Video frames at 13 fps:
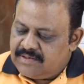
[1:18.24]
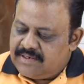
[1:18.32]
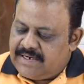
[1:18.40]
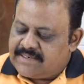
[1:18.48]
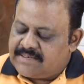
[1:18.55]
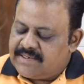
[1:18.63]

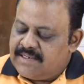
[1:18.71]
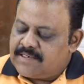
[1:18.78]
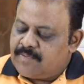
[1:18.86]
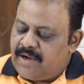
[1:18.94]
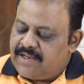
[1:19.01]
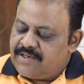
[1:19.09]
net
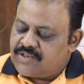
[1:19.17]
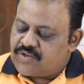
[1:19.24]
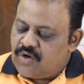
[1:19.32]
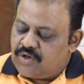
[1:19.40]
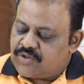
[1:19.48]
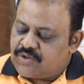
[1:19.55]
sales
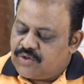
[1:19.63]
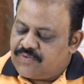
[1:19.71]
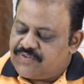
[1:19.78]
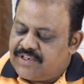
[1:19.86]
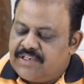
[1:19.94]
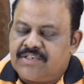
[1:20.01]
minus cost
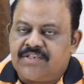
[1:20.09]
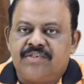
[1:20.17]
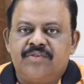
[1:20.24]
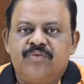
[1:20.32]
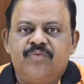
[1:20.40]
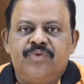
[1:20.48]
of
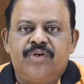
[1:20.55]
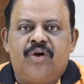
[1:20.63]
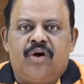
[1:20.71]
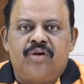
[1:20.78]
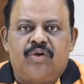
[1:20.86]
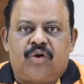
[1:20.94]
sales, we
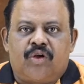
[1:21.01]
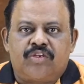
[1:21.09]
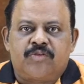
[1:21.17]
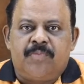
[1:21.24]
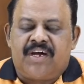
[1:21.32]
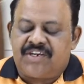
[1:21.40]
got
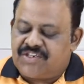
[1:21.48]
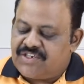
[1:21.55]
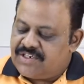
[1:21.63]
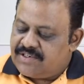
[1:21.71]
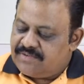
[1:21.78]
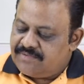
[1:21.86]
gross
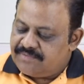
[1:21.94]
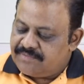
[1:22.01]
margin,